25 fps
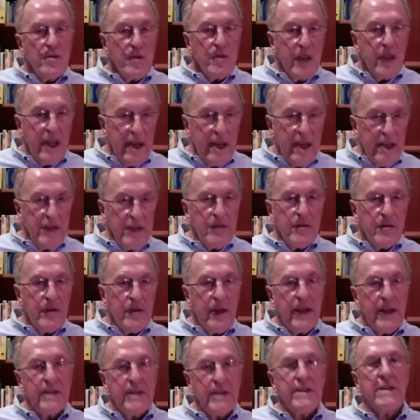get into
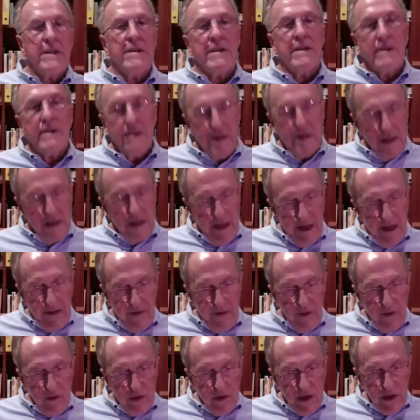that, if
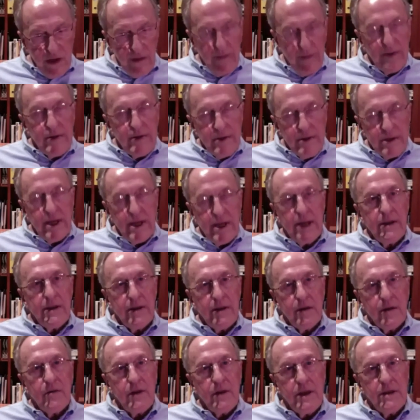you jump into 10
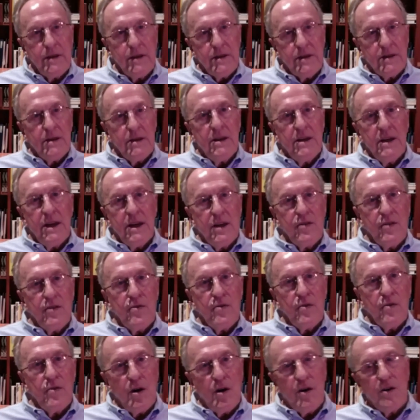degrees and you
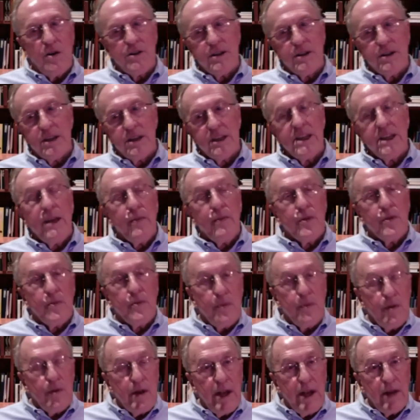are
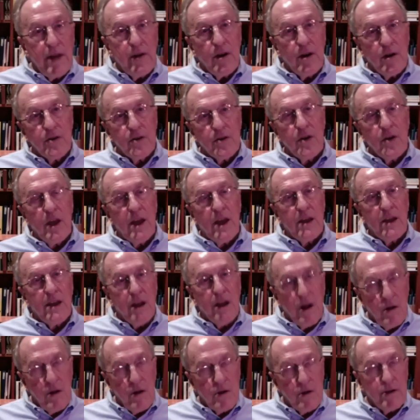susceptible and not
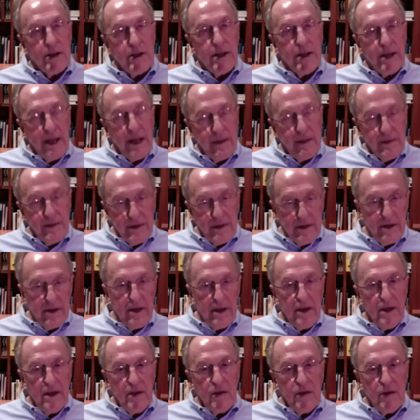cold adapted,
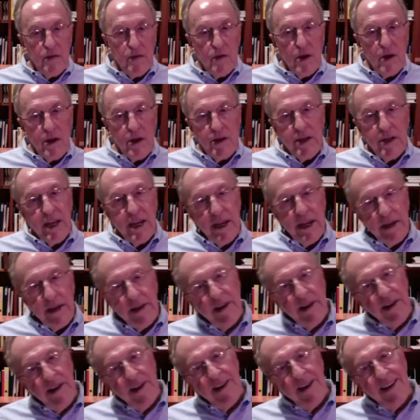you're going to get
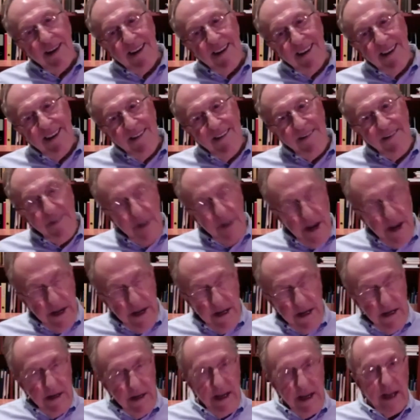
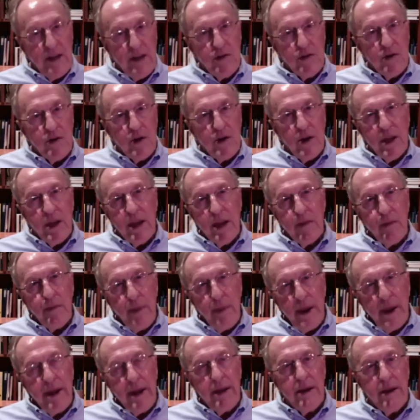frightened and you're going to get
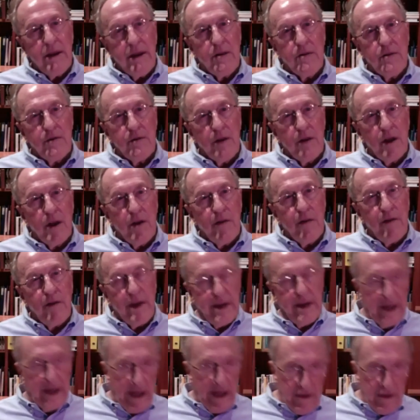pain and you're going to find
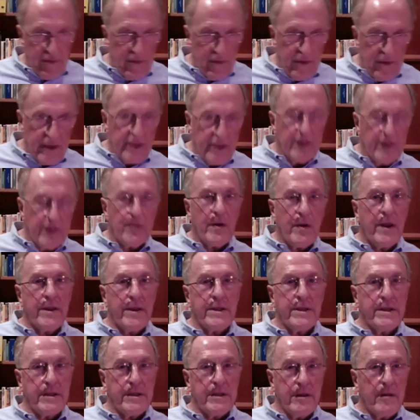a hundred reasons why
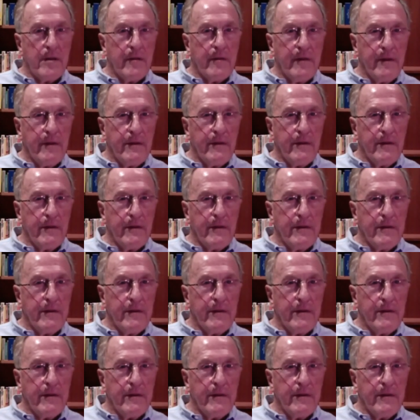this is not for you.